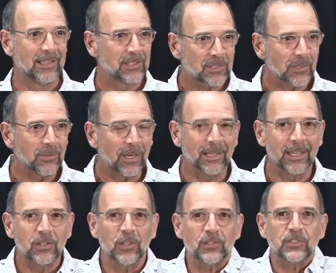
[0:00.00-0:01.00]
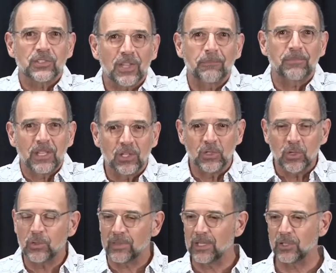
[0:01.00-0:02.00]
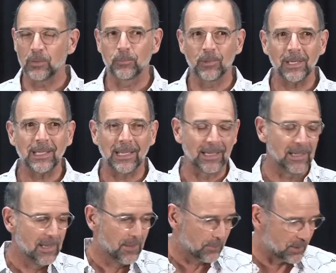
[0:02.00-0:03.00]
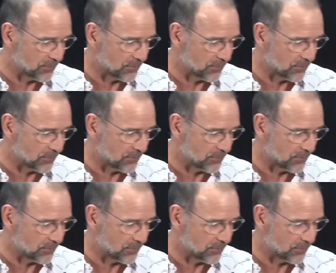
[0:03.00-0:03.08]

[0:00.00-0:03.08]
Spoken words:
so on. There's something new that you're bringing. But if